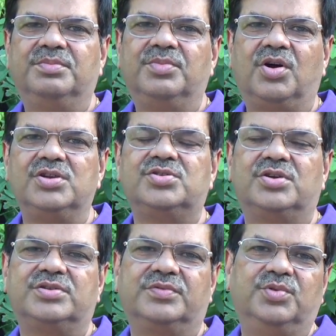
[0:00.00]
all
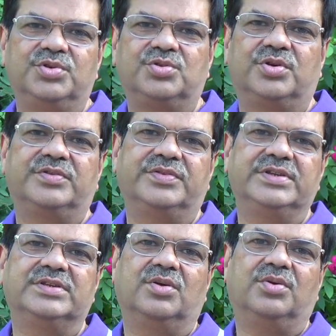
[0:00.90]
sorts of those sort of
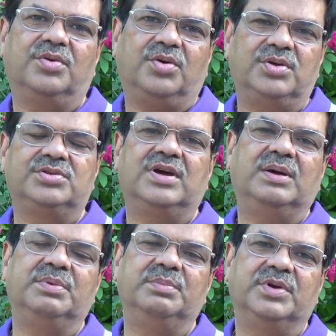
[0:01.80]
things are also
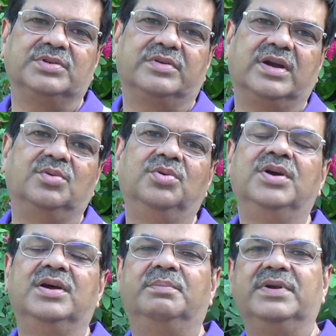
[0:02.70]
happen because of Rahu.
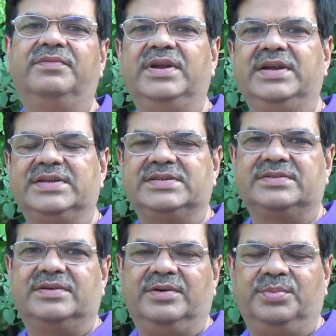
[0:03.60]
But when it
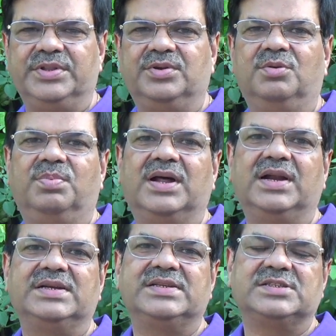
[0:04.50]
is with good
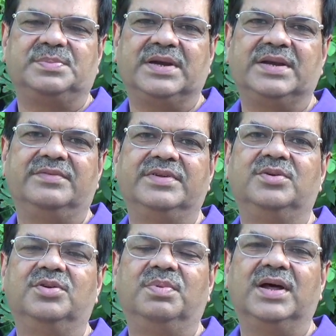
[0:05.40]
planets, aspected with
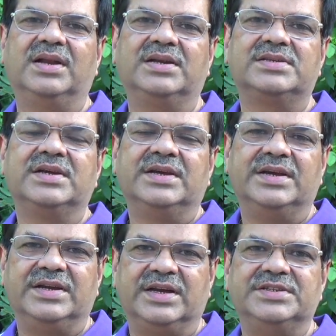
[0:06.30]
good planets,
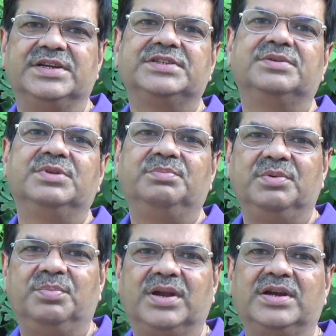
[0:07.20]
in conjunction with
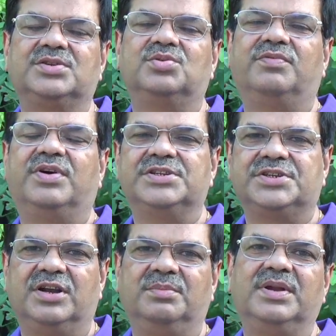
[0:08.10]
good planets who are
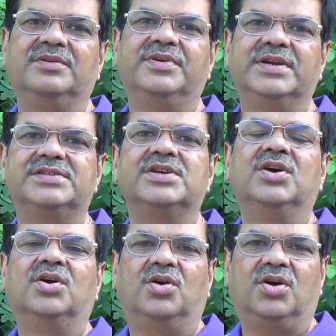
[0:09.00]
functional benefics,
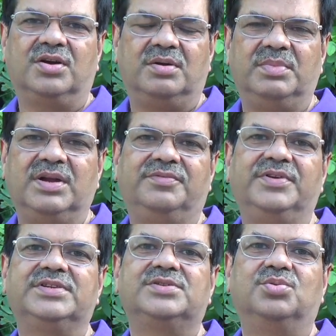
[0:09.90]
or
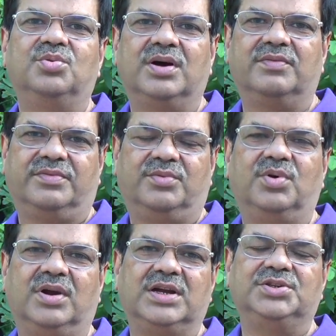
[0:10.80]
malefics who are
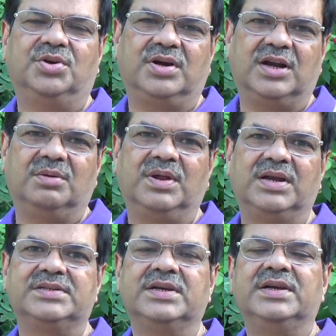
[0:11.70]
Rajyokarak
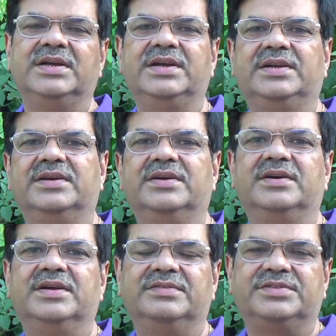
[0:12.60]
planets, it
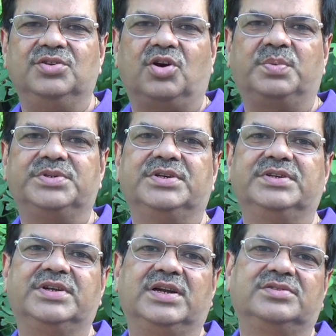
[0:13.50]
gives the opposite
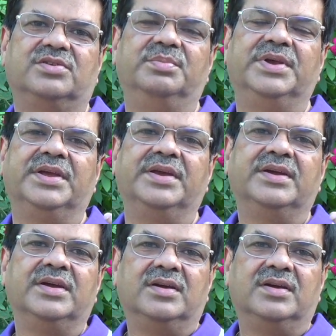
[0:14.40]
results of making